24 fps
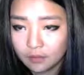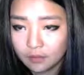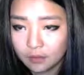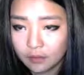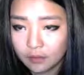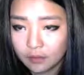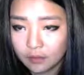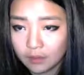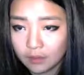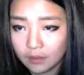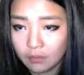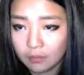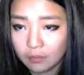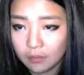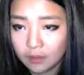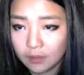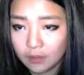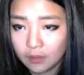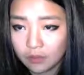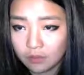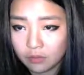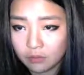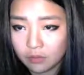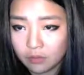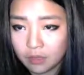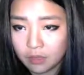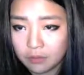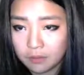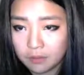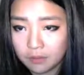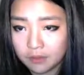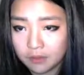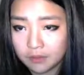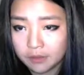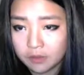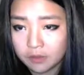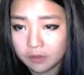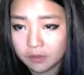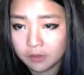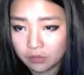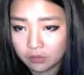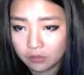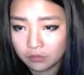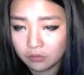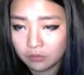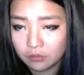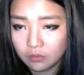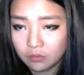and there will be 3 plus
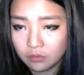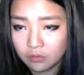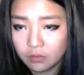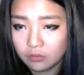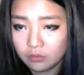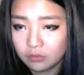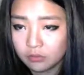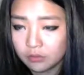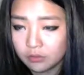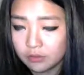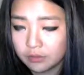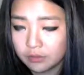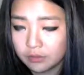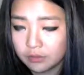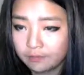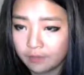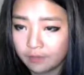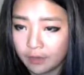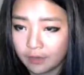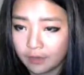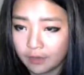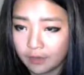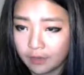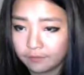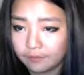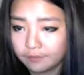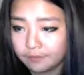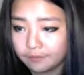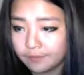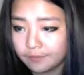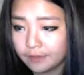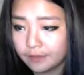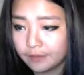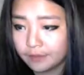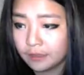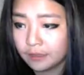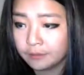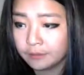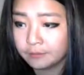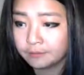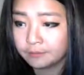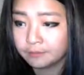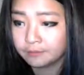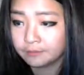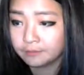2, which is 5. Good.